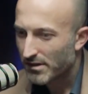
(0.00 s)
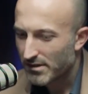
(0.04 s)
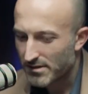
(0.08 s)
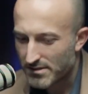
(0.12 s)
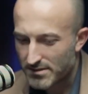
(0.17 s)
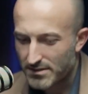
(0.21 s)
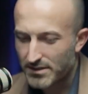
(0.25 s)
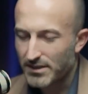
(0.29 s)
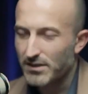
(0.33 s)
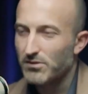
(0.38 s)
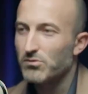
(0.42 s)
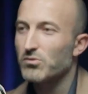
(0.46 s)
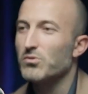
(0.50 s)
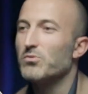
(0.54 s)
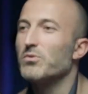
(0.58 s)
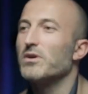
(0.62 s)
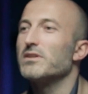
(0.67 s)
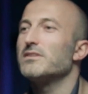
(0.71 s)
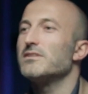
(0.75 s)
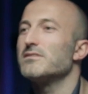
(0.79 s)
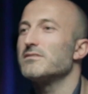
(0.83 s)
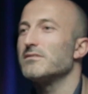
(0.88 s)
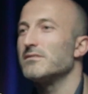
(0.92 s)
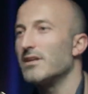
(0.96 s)
They know
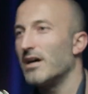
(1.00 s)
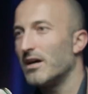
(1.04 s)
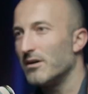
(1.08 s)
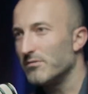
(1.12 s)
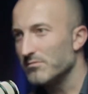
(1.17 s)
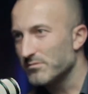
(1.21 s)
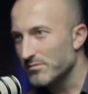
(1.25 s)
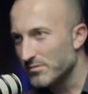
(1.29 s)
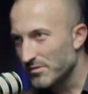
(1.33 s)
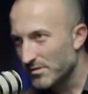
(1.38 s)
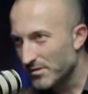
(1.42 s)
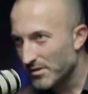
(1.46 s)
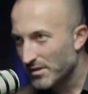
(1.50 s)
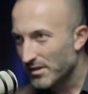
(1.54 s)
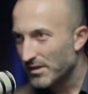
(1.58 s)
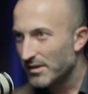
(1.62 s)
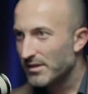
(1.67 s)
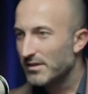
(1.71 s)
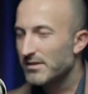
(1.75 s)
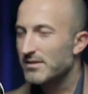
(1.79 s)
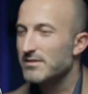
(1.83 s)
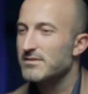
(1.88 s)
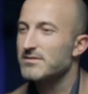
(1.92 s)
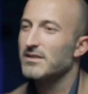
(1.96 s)
what is a down.
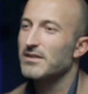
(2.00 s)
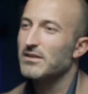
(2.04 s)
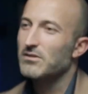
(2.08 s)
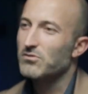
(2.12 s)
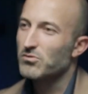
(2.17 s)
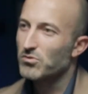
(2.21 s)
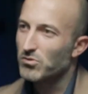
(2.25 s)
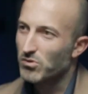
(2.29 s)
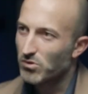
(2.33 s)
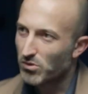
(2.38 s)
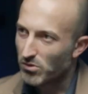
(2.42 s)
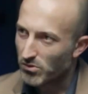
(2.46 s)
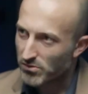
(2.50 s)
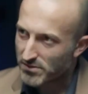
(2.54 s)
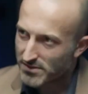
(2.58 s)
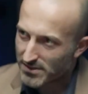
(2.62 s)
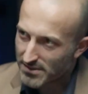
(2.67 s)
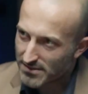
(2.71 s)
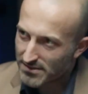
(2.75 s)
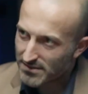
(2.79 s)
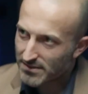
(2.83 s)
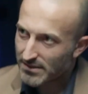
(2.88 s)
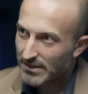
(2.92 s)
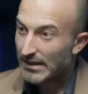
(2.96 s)
They know all
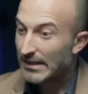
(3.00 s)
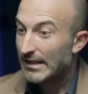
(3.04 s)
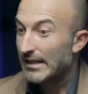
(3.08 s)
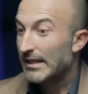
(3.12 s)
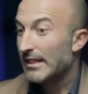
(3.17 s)
this.